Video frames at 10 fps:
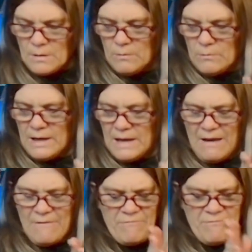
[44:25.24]
Right, I
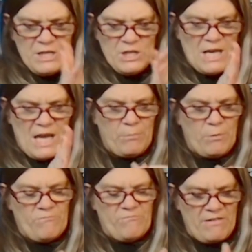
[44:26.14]
haven't finished yet, but
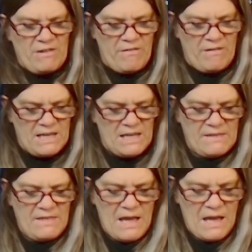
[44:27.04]
I'm very, very nearly
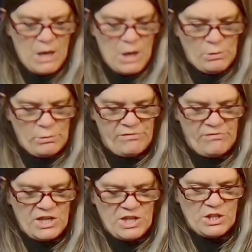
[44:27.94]
there. We've
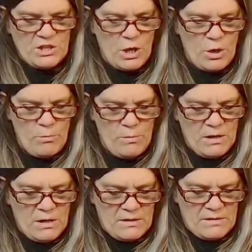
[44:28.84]
finished the dome.
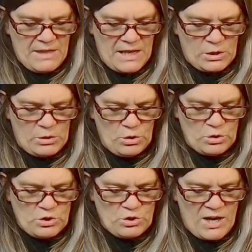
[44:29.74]
That can all
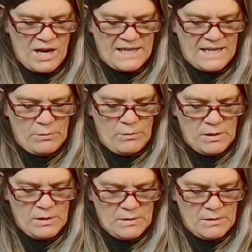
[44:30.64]
just dry now.
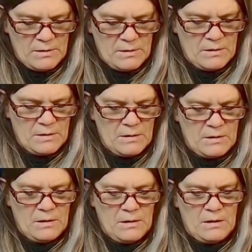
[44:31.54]

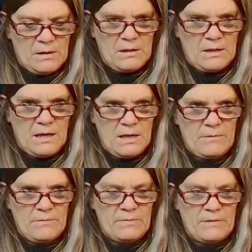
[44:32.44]
Okay,
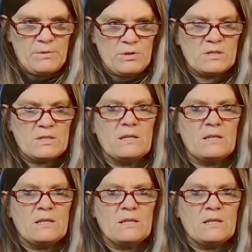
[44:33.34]
let me just